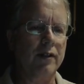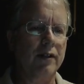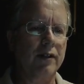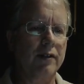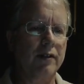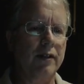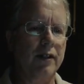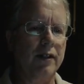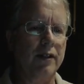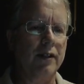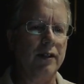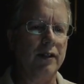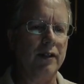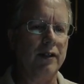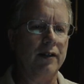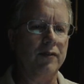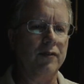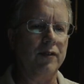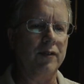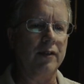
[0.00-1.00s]
And
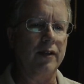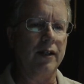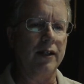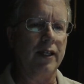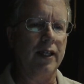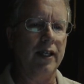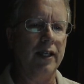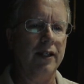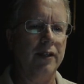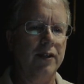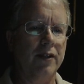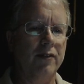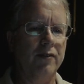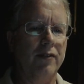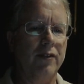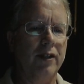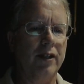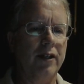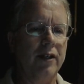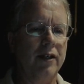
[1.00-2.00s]
again,
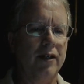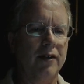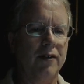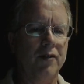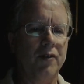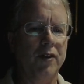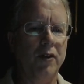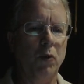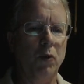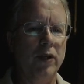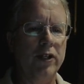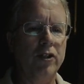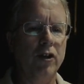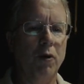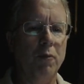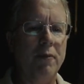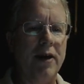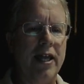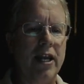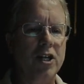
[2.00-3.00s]
the
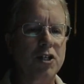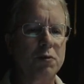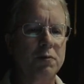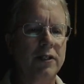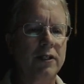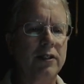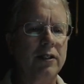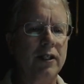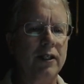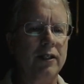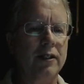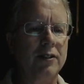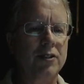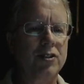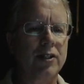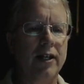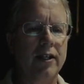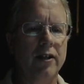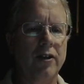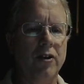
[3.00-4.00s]
window management
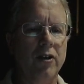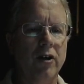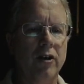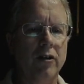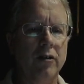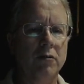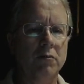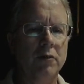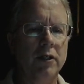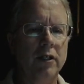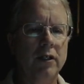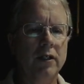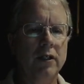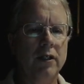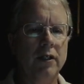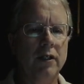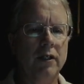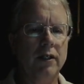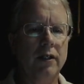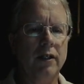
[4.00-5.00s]
inside of GNOME,
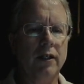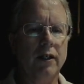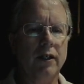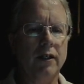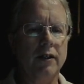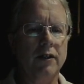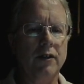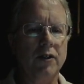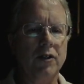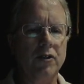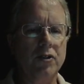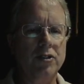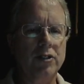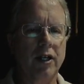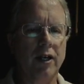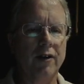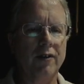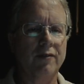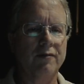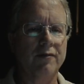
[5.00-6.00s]
you
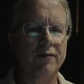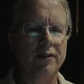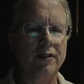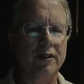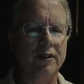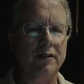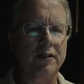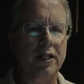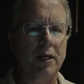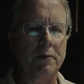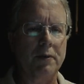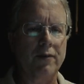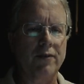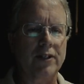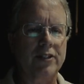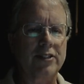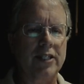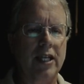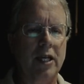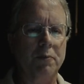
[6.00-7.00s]
saw a couple of
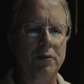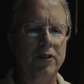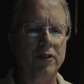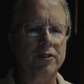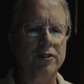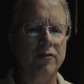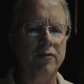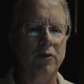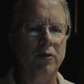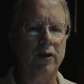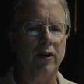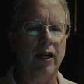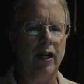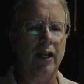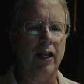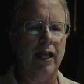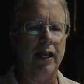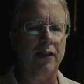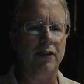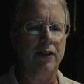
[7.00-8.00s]
examples of where I
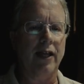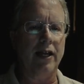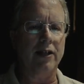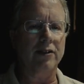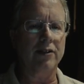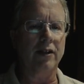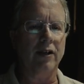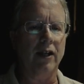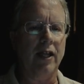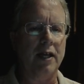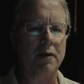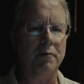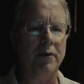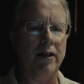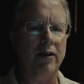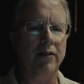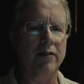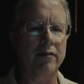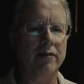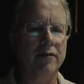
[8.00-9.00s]
like that a lot
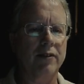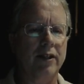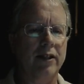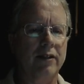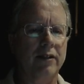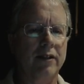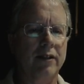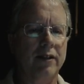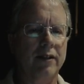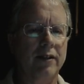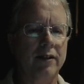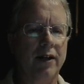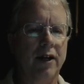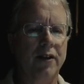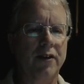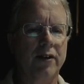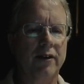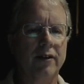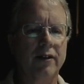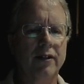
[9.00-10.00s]
better than
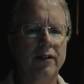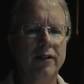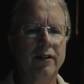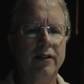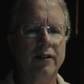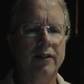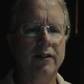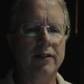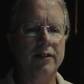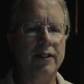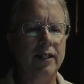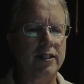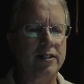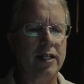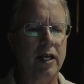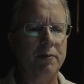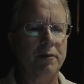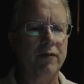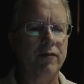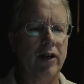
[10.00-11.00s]
other
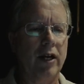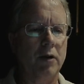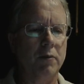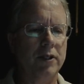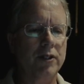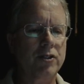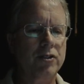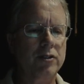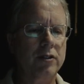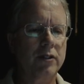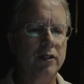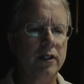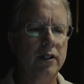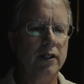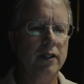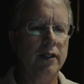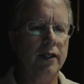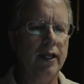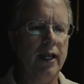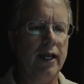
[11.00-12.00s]
desktop environments,
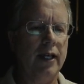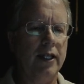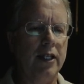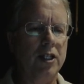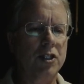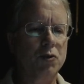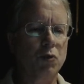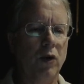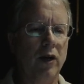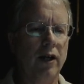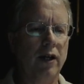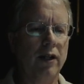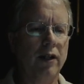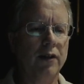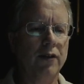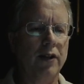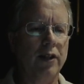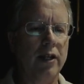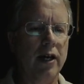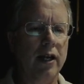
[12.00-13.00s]
and as
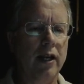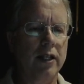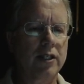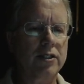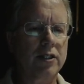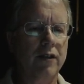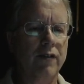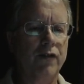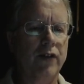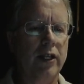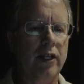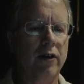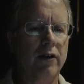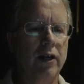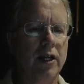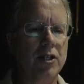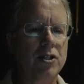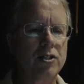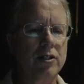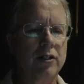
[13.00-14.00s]
well the Nautilus
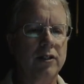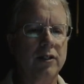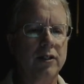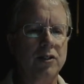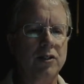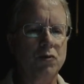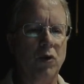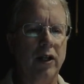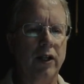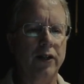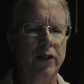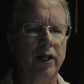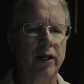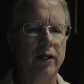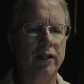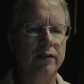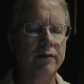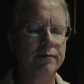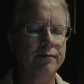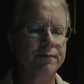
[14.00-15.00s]
configuration is well
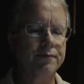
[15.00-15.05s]
done.